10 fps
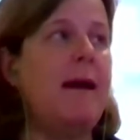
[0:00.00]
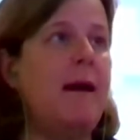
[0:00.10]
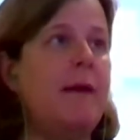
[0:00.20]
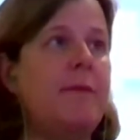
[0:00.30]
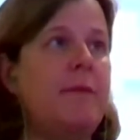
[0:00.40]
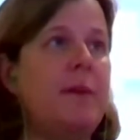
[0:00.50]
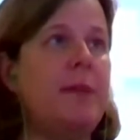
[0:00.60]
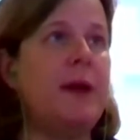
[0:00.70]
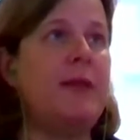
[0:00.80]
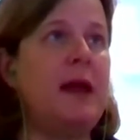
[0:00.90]

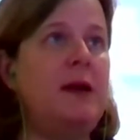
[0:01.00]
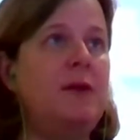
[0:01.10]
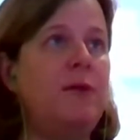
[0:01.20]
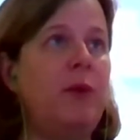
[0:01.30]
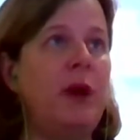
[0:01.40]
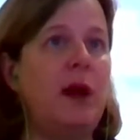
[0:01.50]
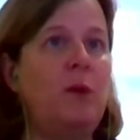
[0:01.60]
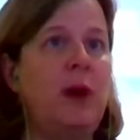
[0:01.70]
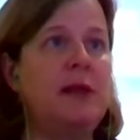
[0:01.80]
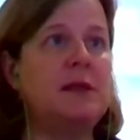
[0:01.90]
But then when I
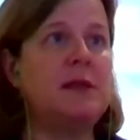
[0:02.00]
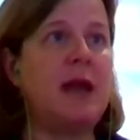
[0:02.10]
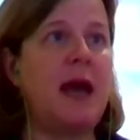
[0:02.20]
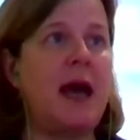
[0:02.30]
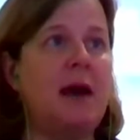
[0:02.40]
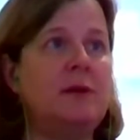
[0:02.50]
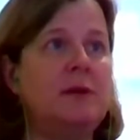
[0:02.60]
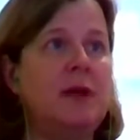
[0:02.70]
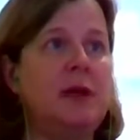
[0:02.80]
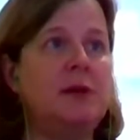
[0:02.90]
went out
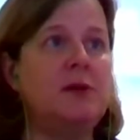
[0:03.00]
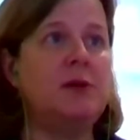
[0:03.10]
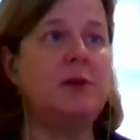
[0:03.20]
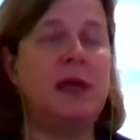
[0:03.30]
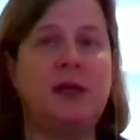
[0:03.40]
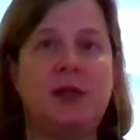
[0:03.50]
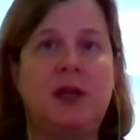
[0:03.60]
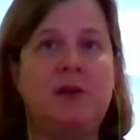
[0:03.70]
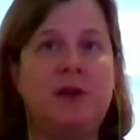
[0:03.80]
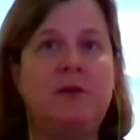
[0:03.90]
into an
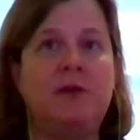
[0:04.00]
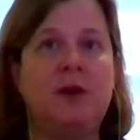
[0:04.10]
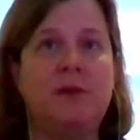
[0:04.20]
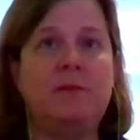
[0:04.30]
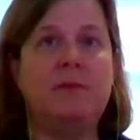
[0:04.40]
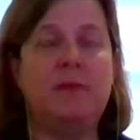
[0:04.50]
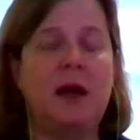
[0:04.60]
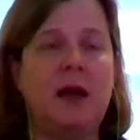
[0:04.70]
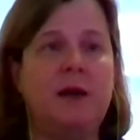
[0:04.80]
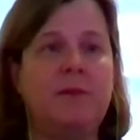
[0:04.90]
engineering firm,
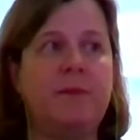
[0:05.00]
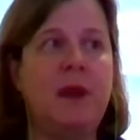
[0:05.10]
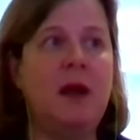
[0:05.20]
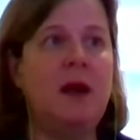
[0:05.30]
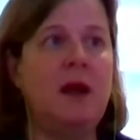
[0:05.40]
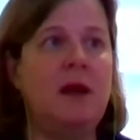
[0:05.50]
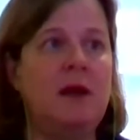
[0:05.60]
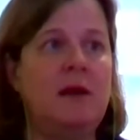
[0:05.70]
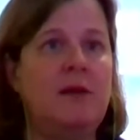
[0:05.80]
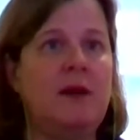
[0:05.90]

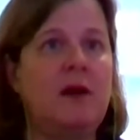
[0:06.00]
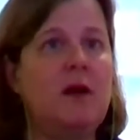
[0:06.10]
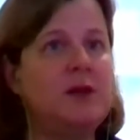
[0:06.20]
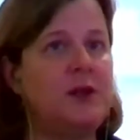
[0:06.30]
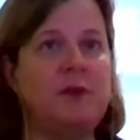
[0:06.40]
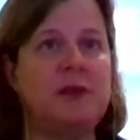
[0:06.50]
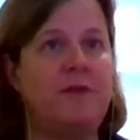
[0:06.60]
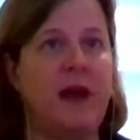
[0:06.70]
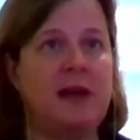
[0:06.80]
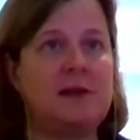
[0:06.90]
the culture was
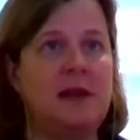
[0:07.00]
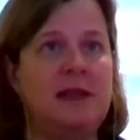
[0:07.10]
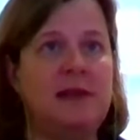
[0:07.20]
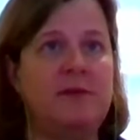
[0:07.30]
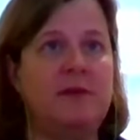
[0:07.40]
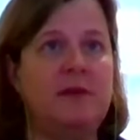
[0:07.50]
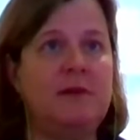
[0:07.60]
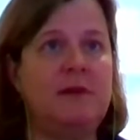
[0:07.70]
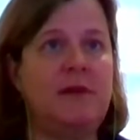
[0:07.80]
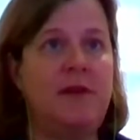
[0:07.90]
vastly different
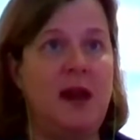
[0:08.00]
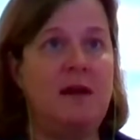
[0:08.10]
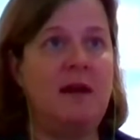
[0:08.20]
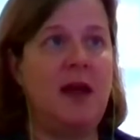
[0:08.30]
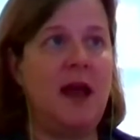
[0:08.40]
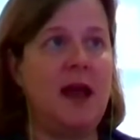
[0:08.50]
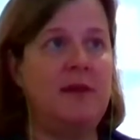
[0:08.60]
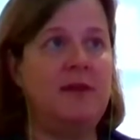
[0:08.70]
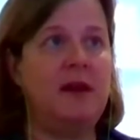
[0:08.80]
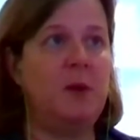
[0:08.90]
then,
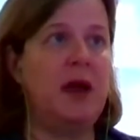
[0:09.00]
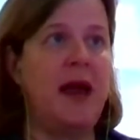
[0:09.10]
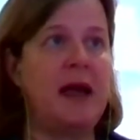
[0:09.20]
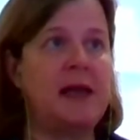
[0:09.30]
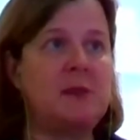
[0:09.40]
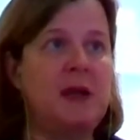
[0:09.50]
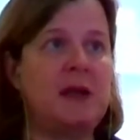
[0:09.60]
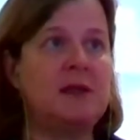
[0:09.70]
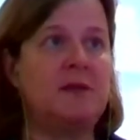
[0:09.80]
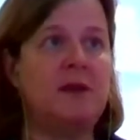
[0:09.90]
and there were
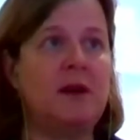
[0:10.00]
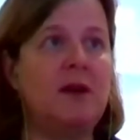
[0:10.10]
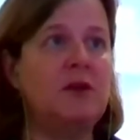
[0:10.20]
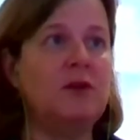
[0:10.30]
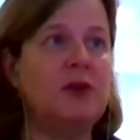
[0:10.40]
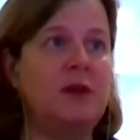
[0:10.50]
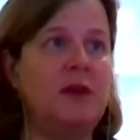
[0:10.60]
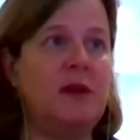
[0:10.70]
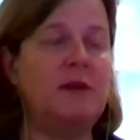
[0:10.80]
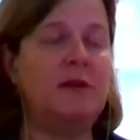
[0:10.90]
aspects of the culture
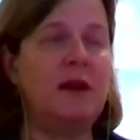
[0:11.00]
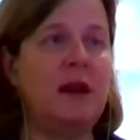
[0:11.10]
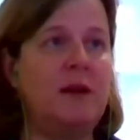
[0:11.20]
that